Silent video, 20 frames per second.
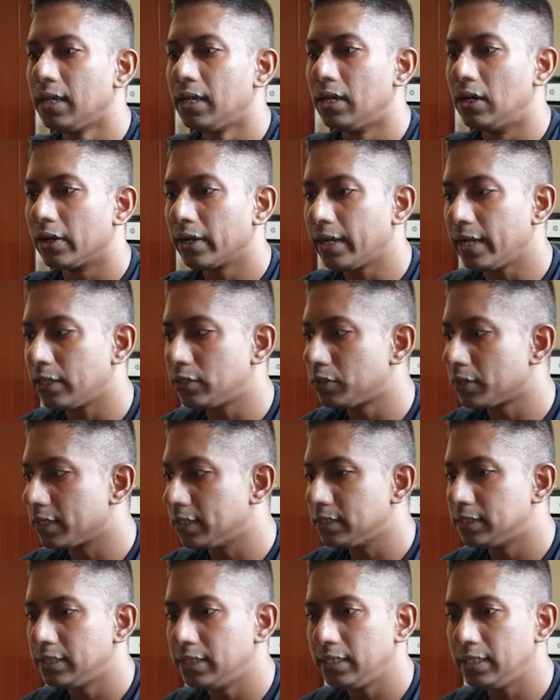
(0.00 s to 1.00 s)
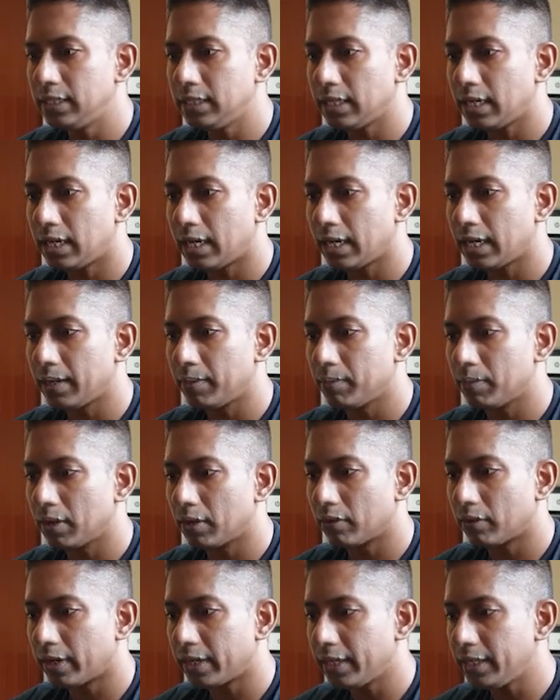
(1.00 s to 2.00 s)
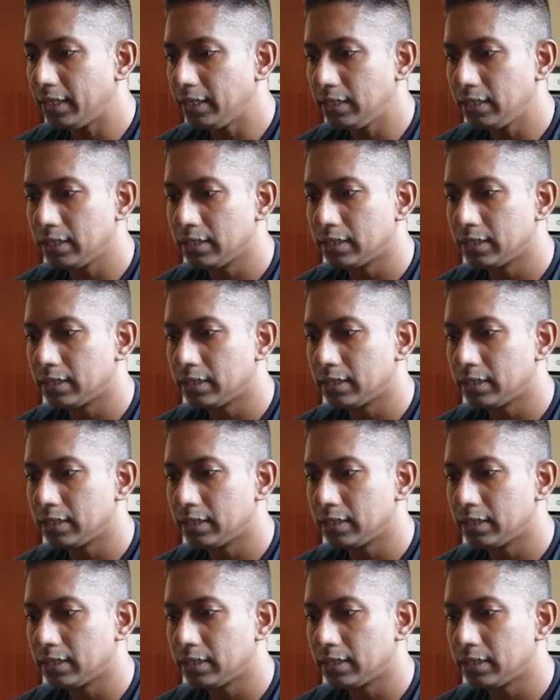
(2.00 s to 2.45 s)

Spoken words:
Okay, as you can see, I am running